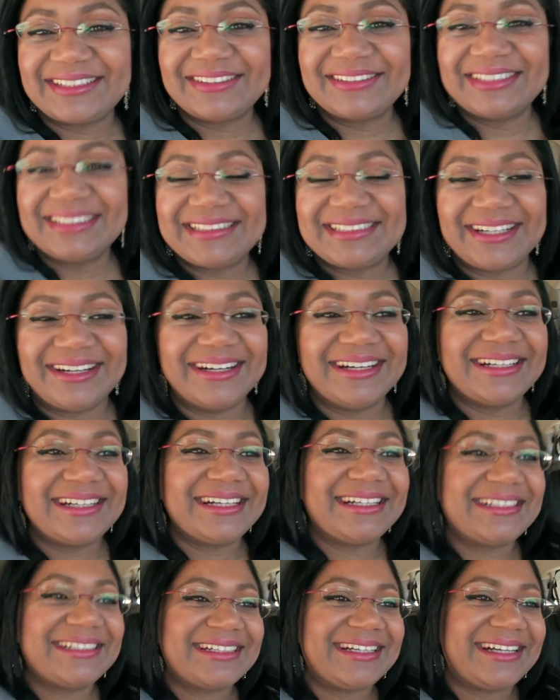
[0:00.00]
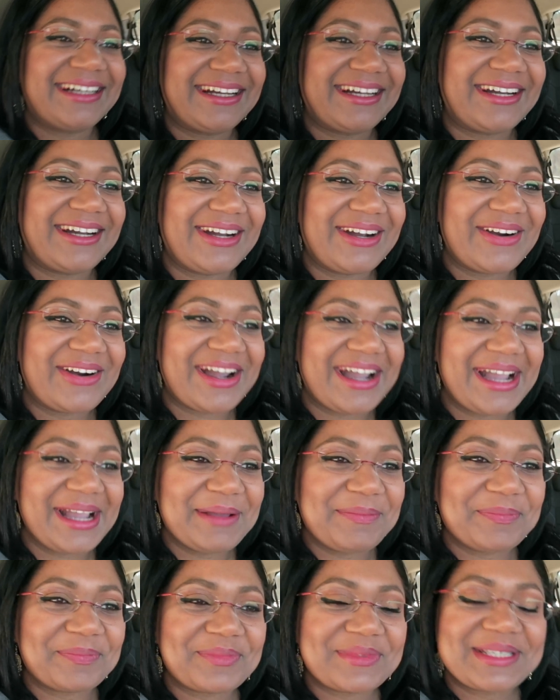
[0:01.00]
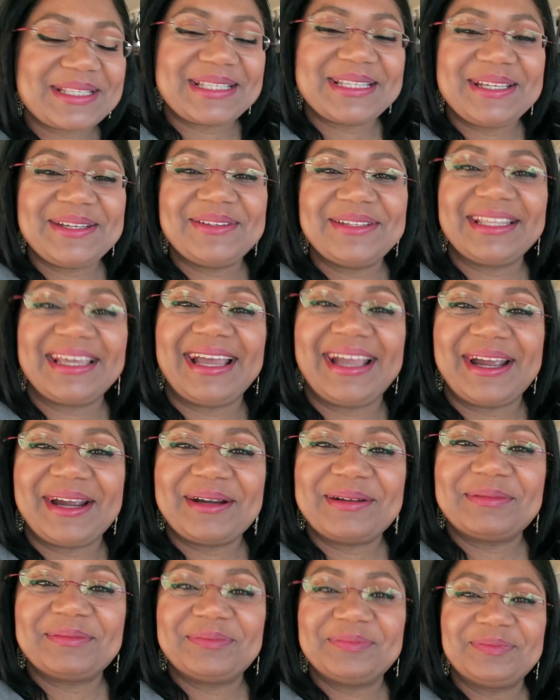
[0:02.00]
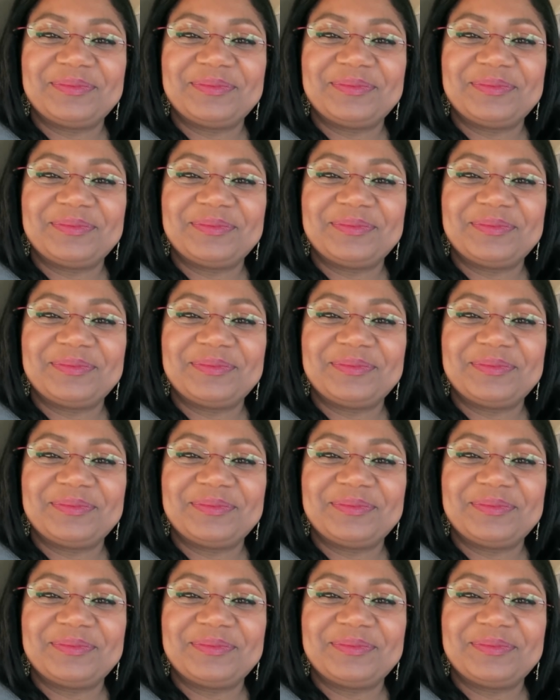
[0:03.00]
retarded. All right. See you there.